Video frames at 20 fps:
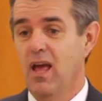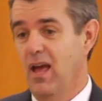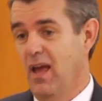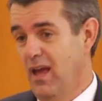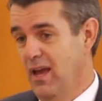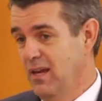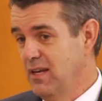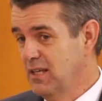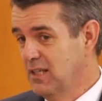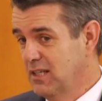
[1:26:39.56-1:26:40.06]

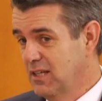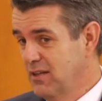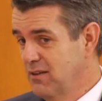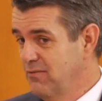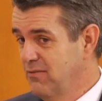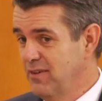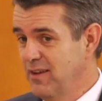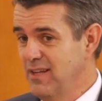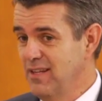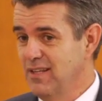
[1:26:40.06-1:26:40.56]

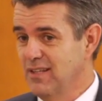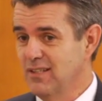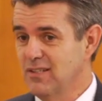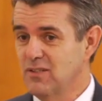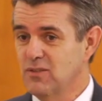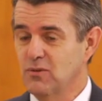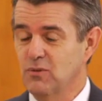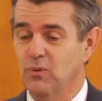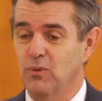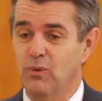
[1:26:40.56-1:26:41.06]

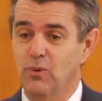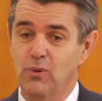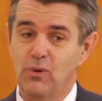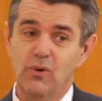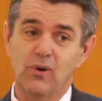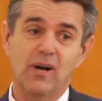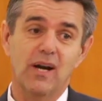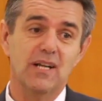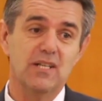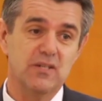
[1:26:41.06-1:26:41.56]
Inconvenient
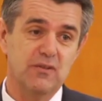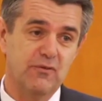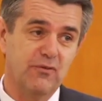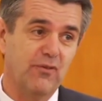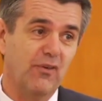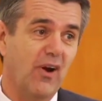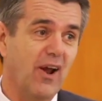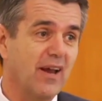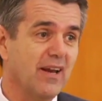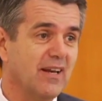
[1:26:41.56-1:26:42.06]
or as
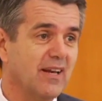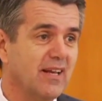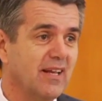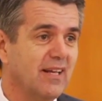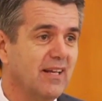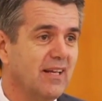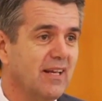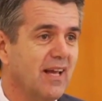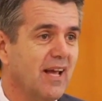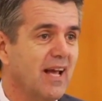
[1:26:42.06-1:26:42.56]

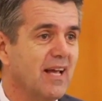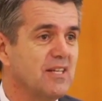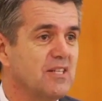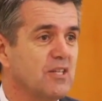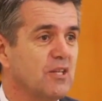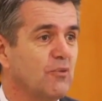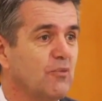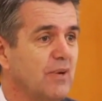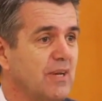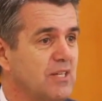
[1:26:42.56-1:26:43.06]
frightening as
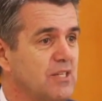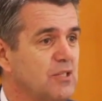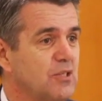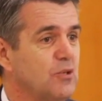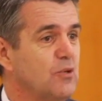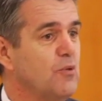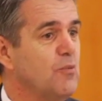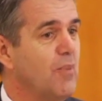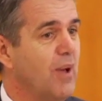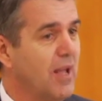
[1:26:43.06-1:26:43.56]
the
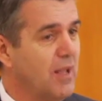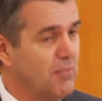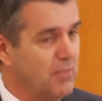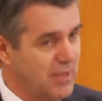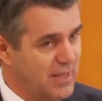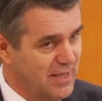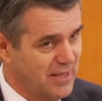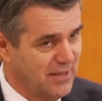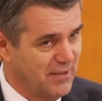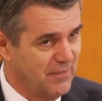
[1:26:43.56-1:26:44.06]
rescue may
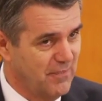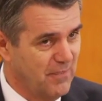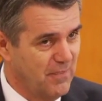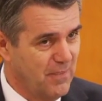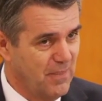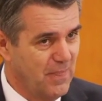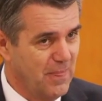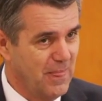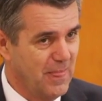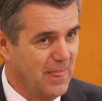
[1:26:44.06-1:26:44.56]
be,
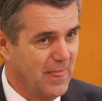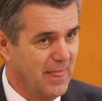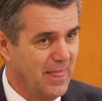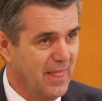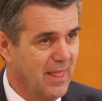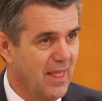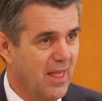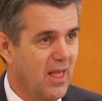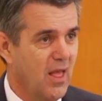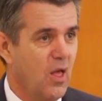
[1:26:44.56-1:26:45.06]

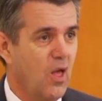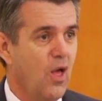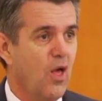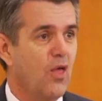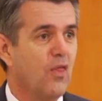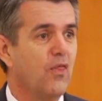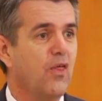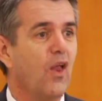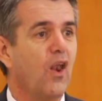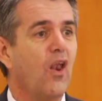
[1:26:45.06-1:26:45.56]

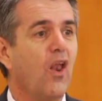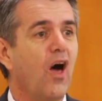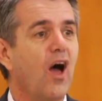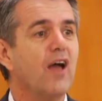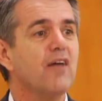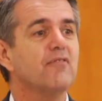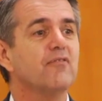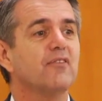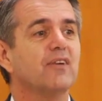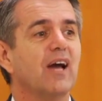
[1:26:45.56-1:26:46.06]
the
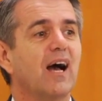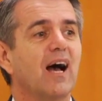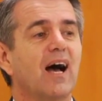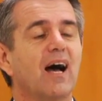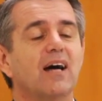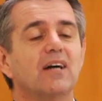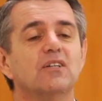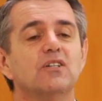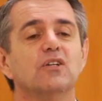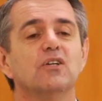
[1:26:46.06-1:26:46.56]

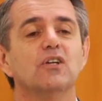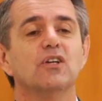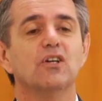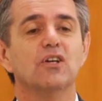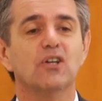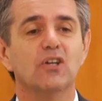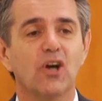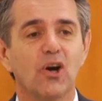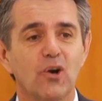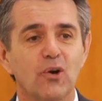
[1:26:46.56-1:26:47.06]
lifeguard
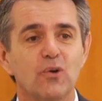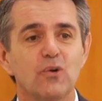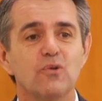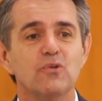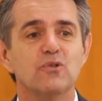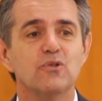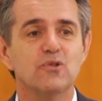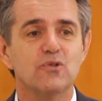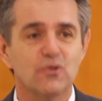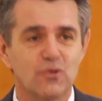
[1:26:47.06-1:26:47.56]

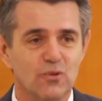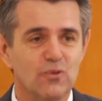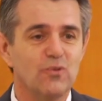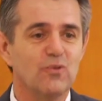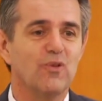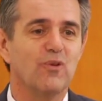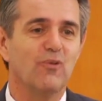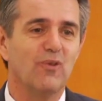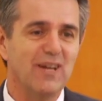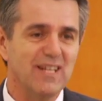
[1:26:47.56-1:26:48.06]
goes to
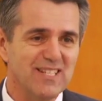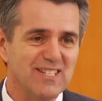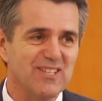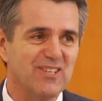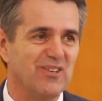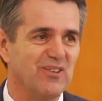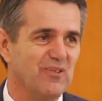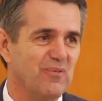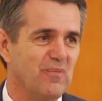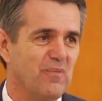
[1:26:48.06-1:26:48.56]
the
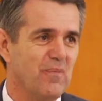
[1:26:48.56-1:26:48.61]
rescue.